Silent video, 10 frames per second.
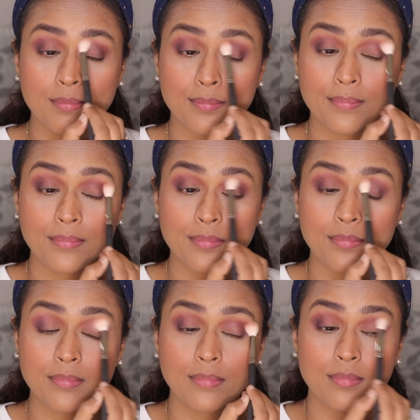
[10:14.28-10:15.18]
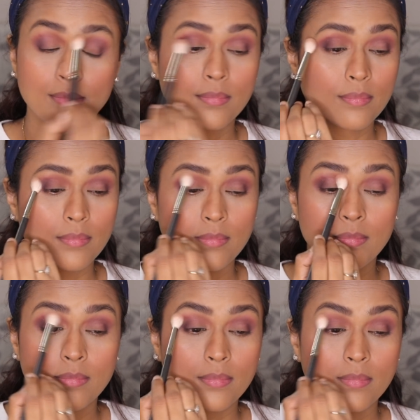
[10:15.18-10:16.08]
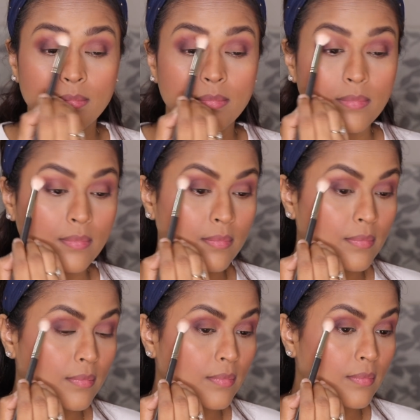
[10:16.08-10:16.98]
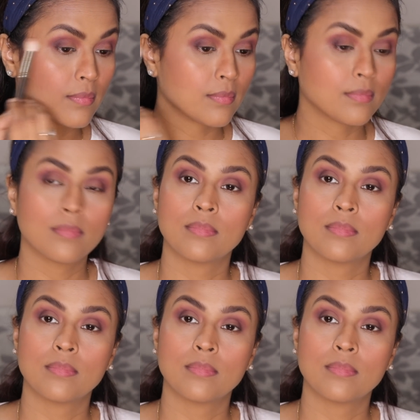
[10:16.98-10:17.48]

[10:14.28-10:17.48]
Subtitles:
(silence)